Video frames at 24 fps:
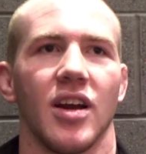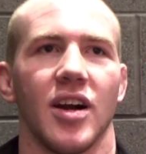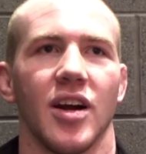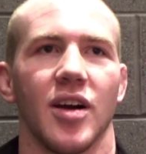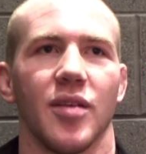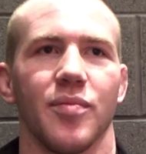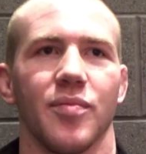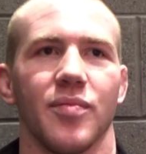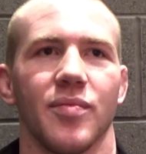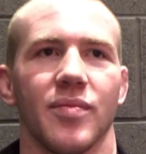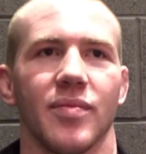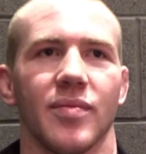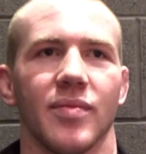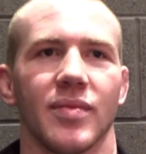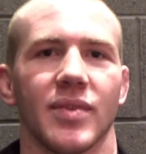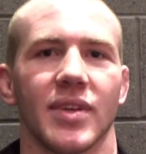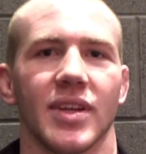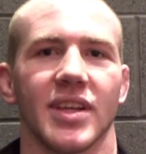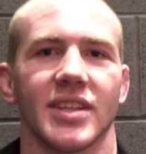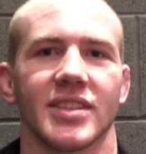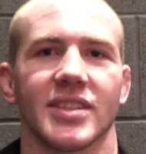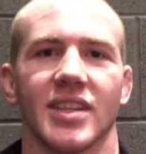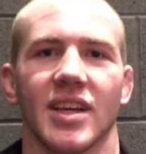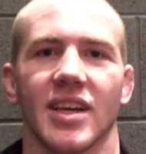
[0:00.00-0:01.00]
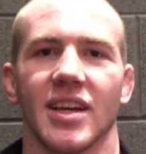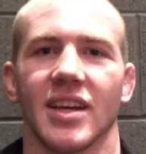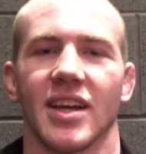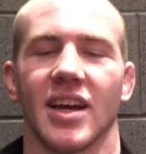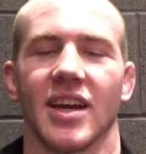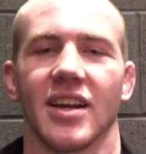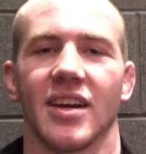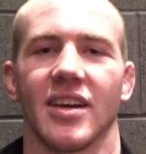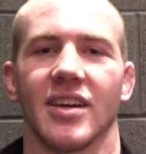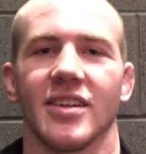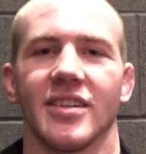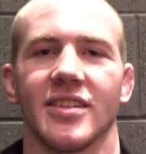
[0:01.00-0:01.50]
um, guess I
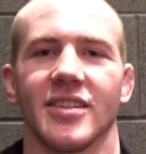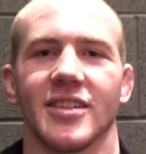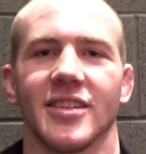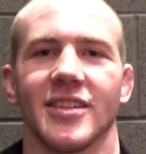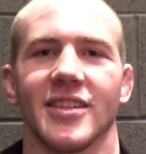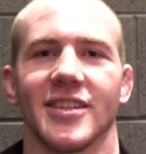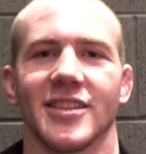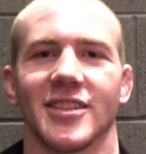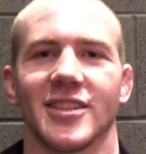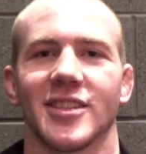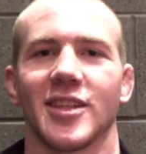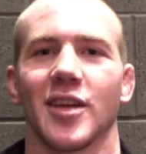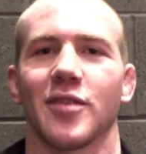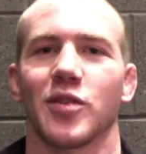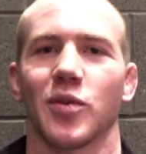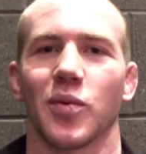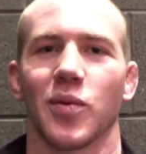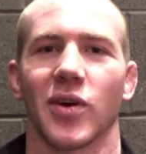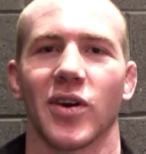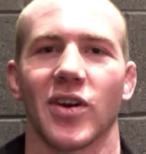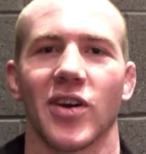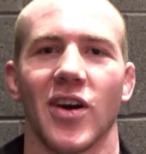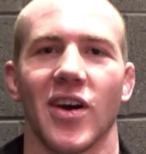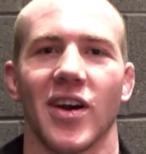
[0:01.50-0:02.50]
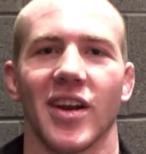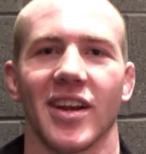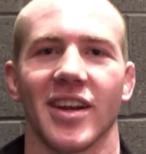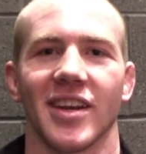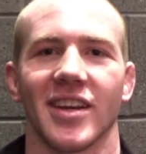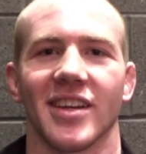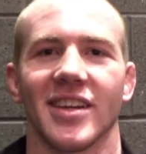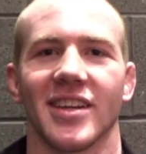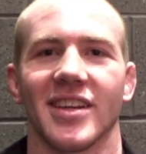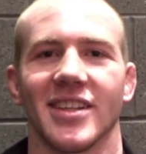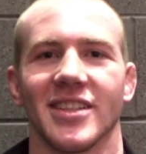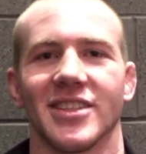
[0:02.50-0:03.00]
gotta stuff to work on
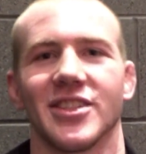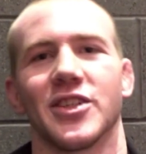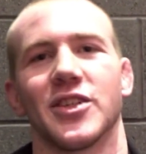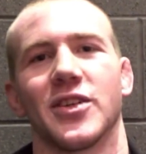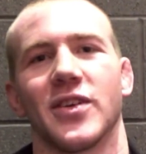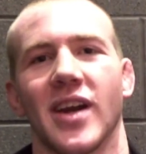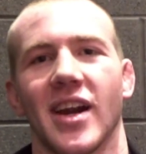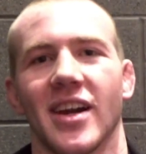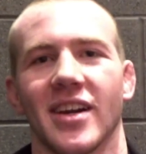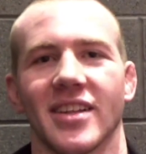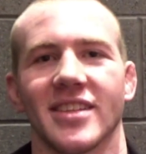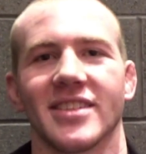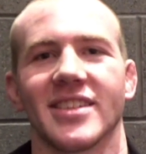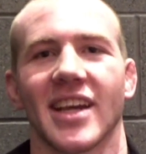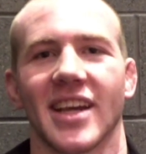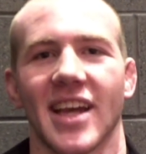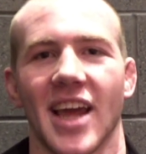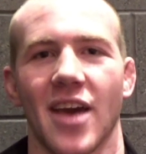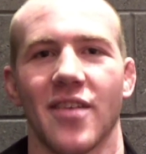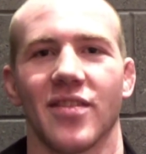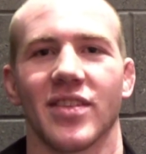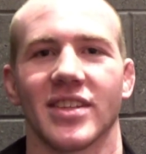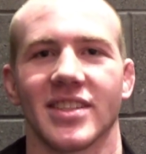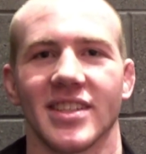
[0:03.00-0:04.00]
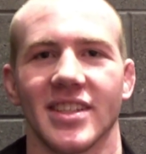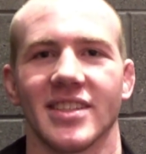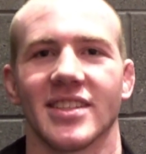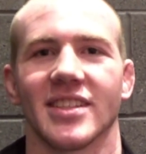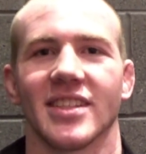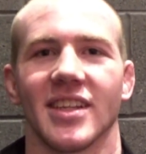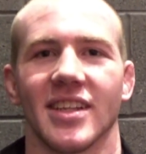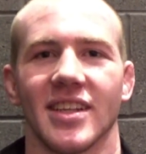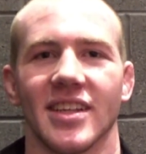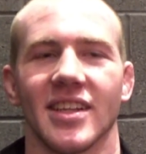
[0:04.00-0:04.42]
and can turn around the second half of the season